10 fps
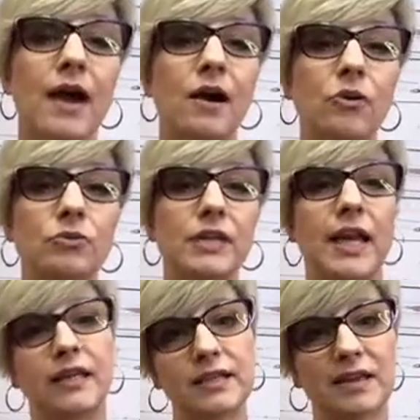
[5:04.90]
out
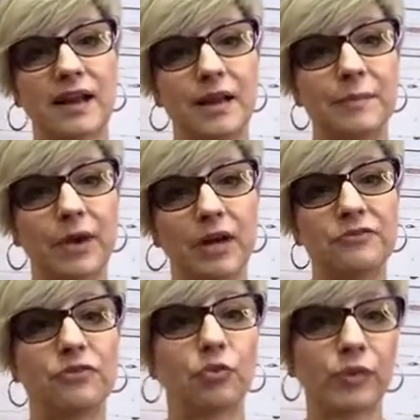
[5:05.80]
any type
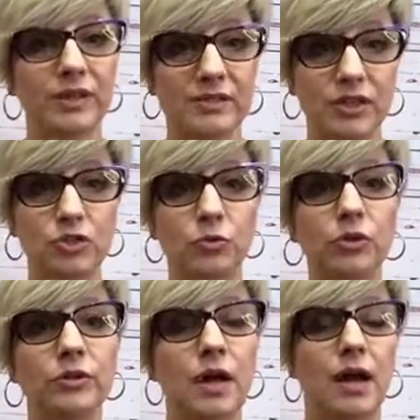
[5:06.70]
of
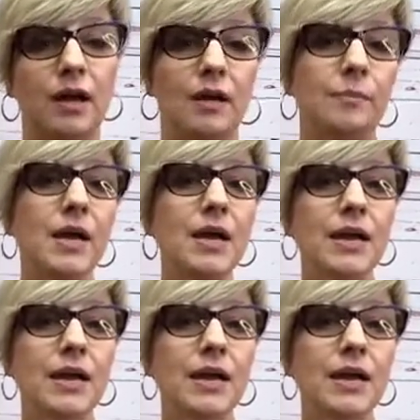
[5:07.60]
residual um,